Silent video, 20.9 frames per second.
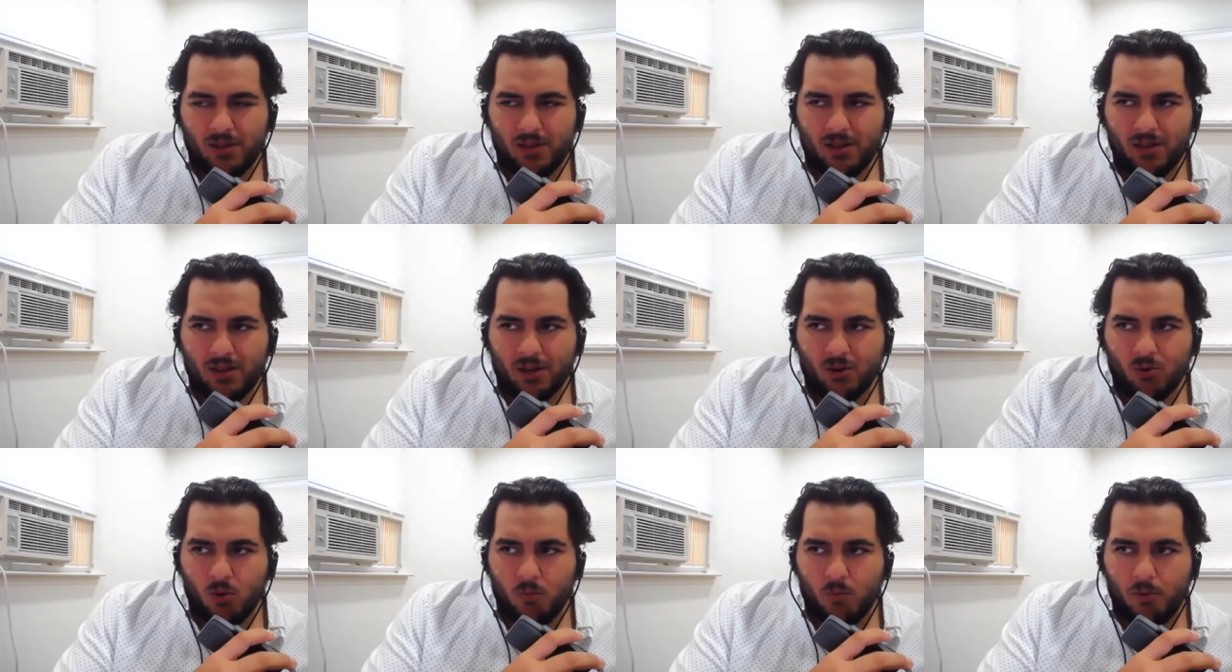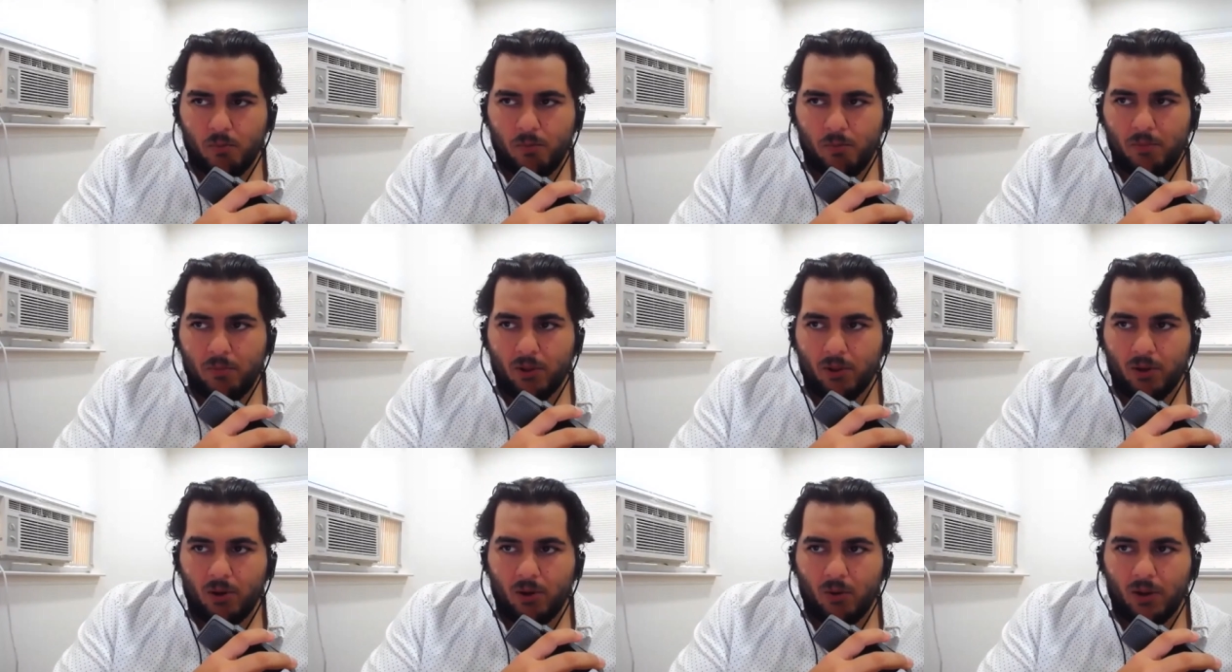a group of
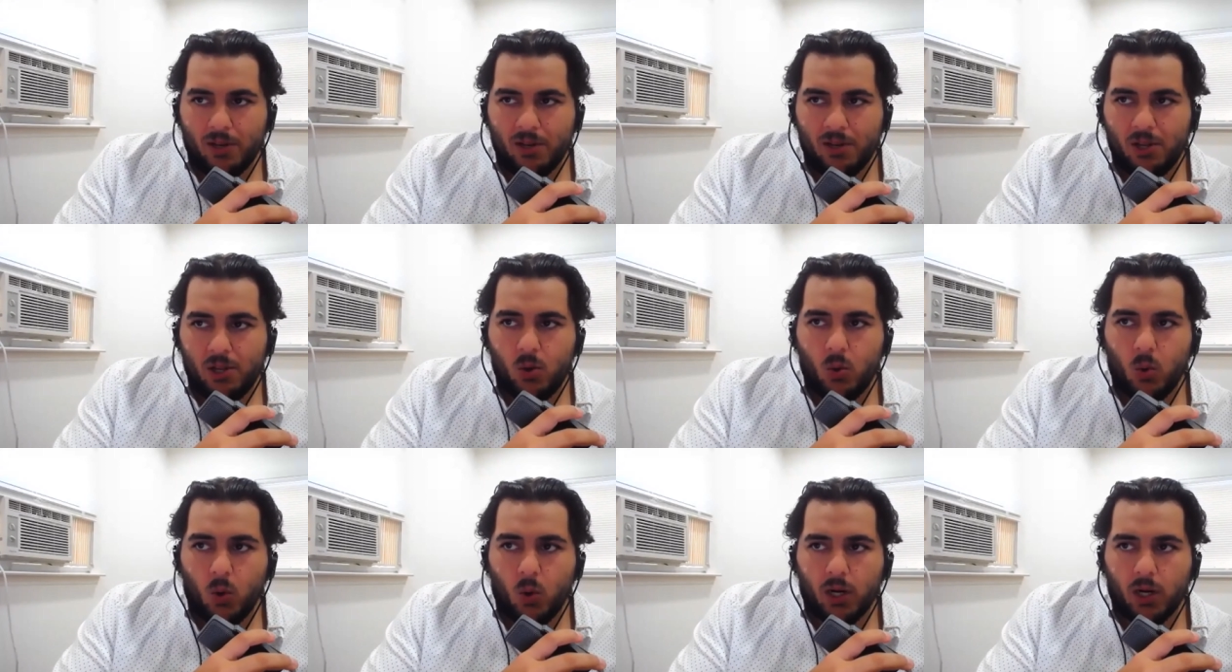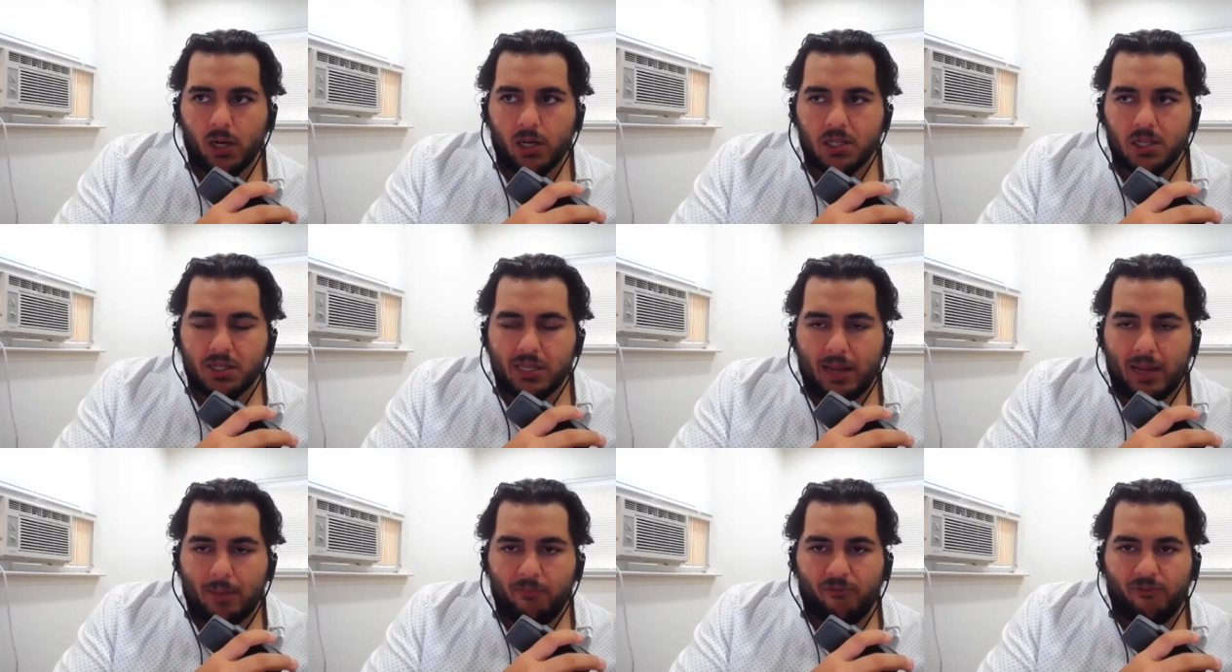people going, you are going to
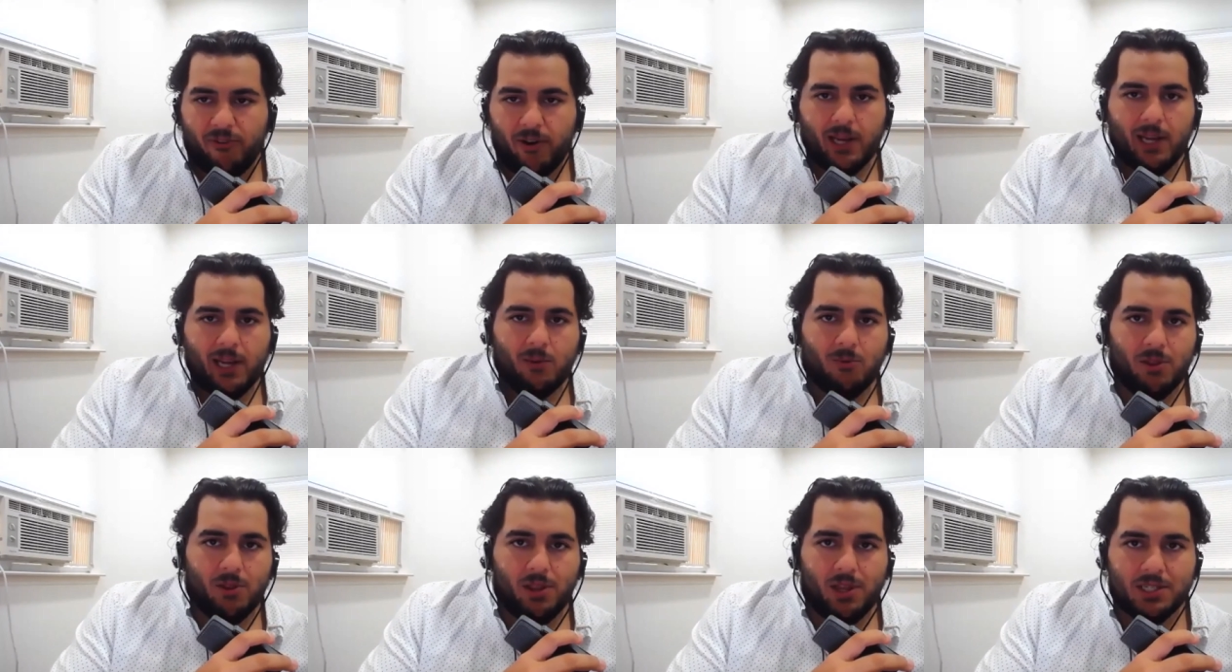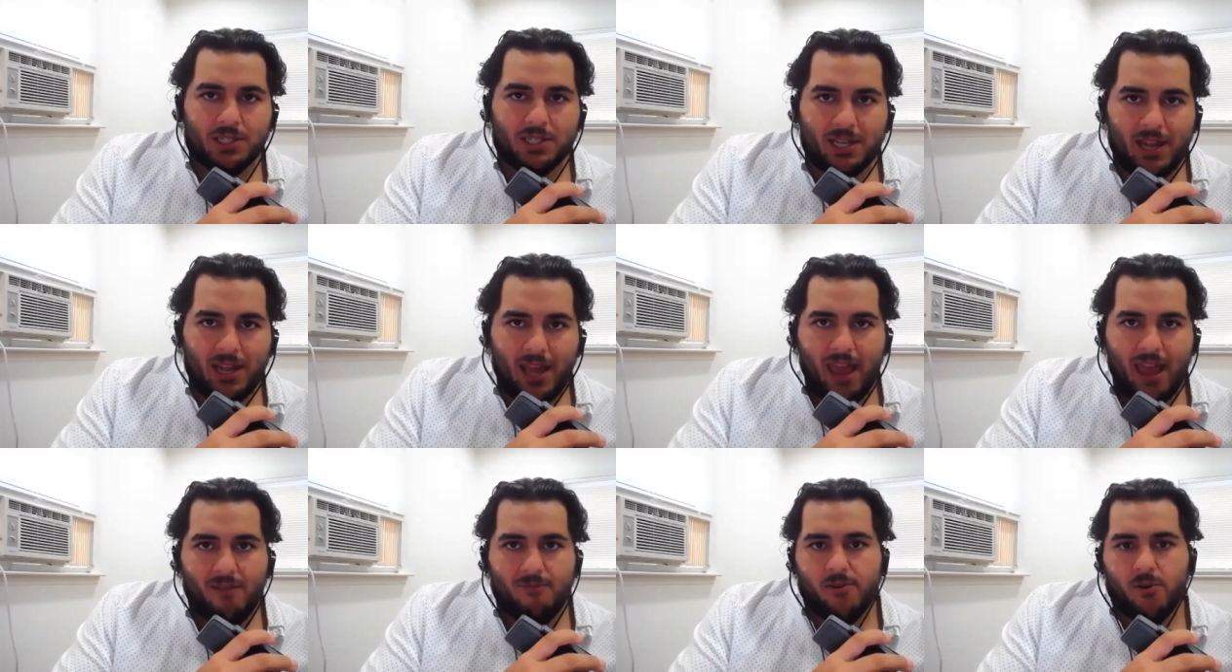stop fucking with us in
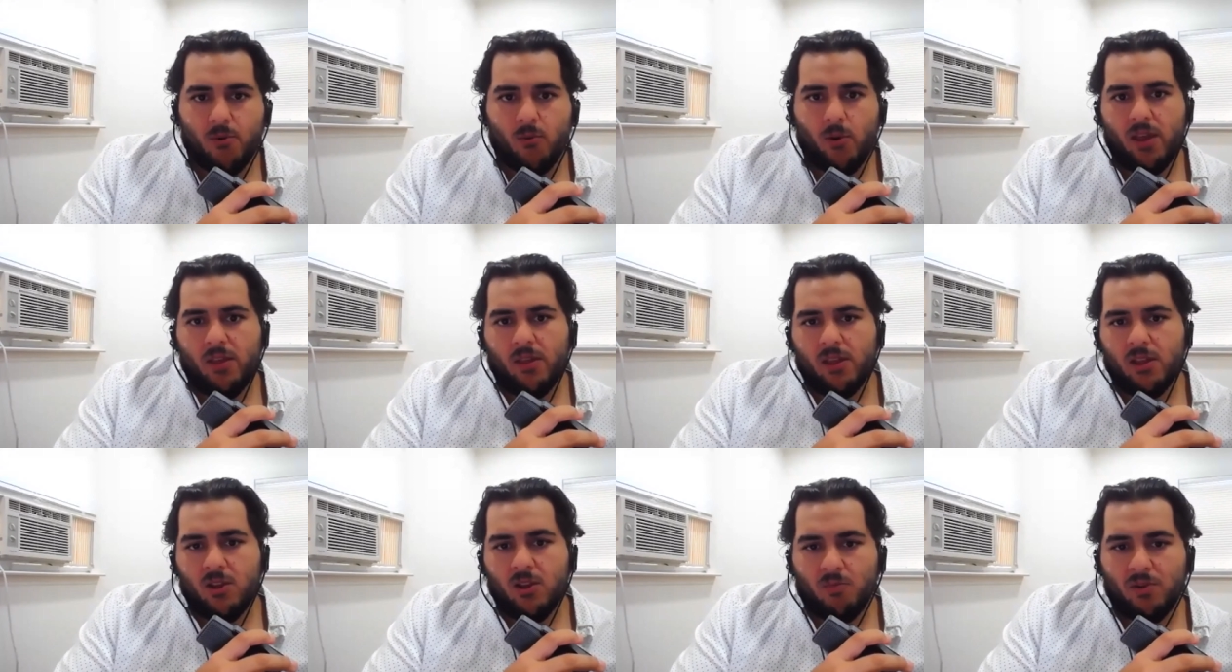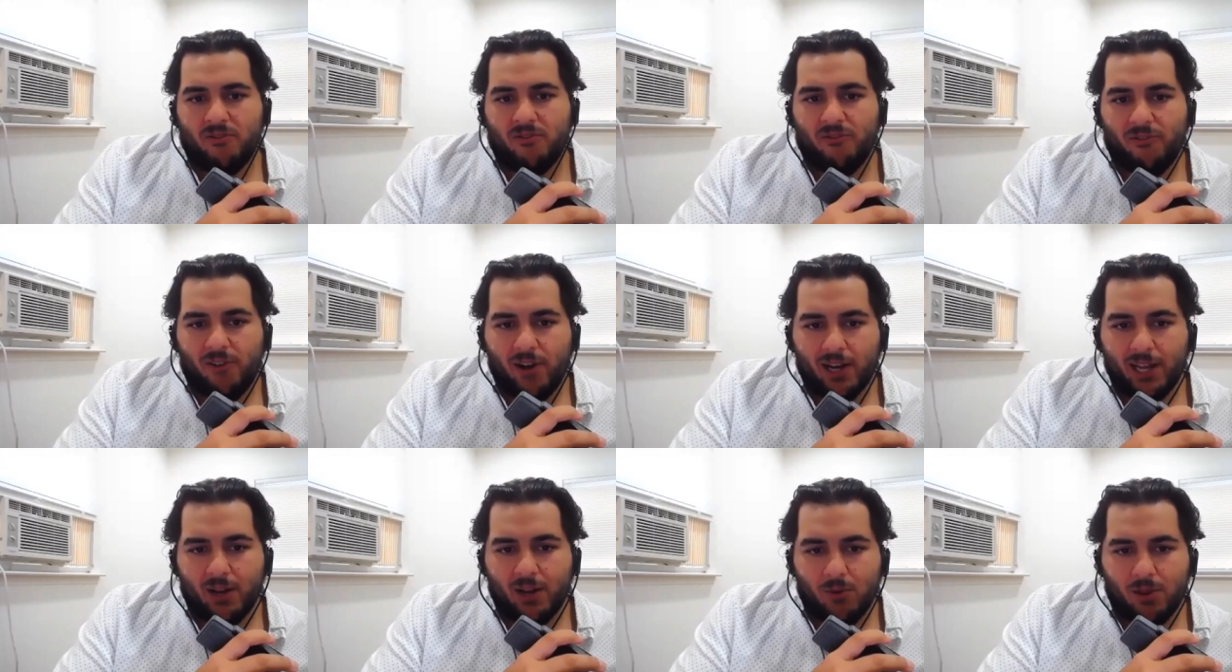every way that you've been
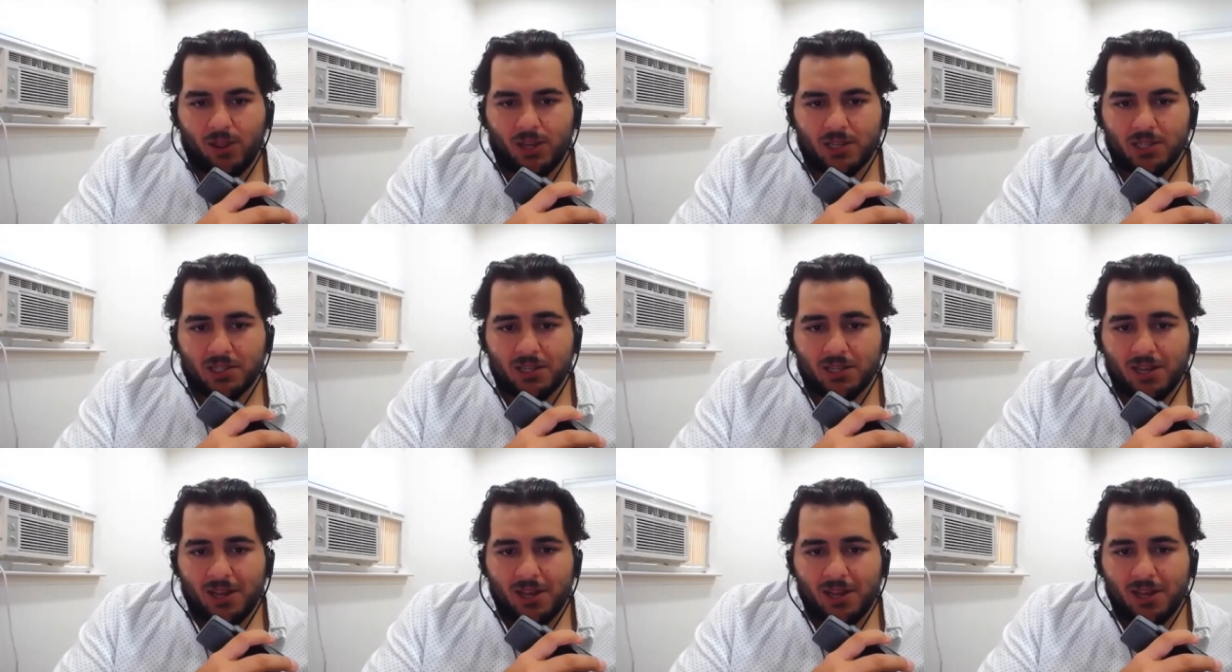fucking with us.